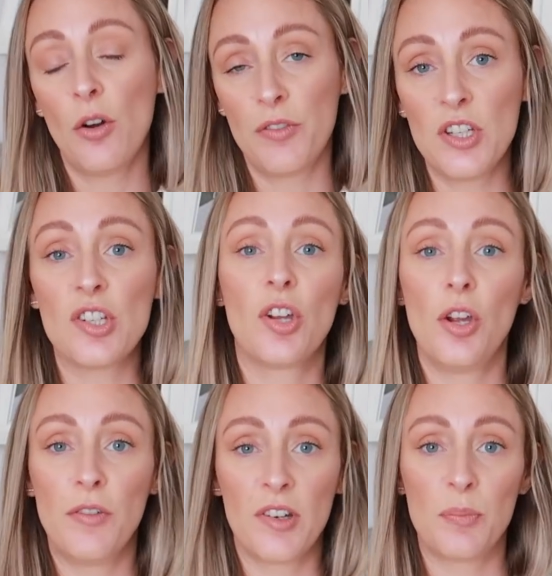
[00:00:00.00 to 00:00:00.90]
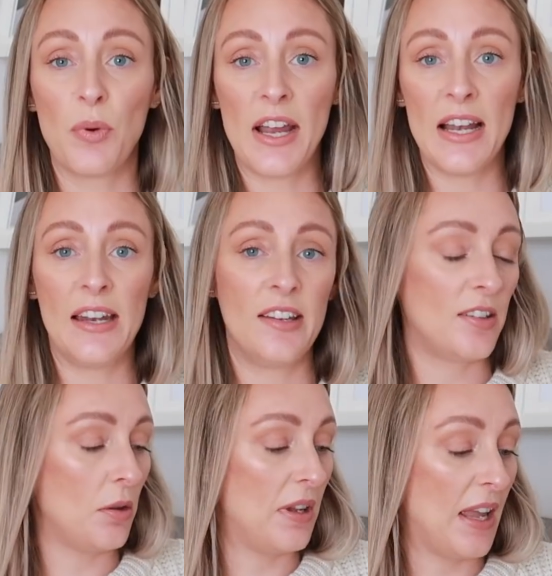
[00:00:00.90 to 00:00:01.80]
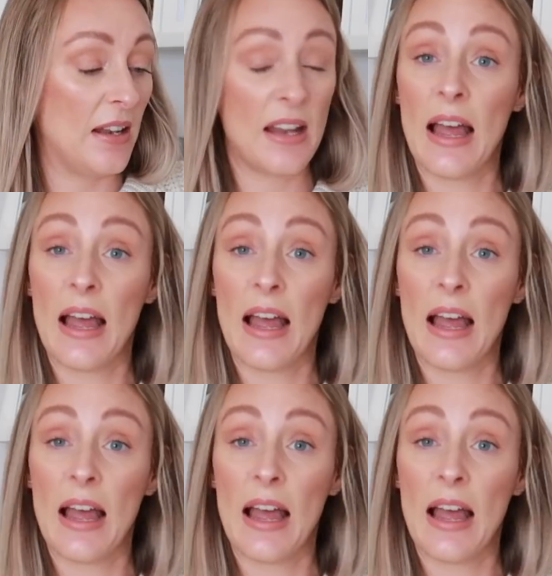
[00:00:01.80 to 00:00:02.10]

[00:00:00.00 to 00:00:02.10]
So you just hoover spray, let it soak in,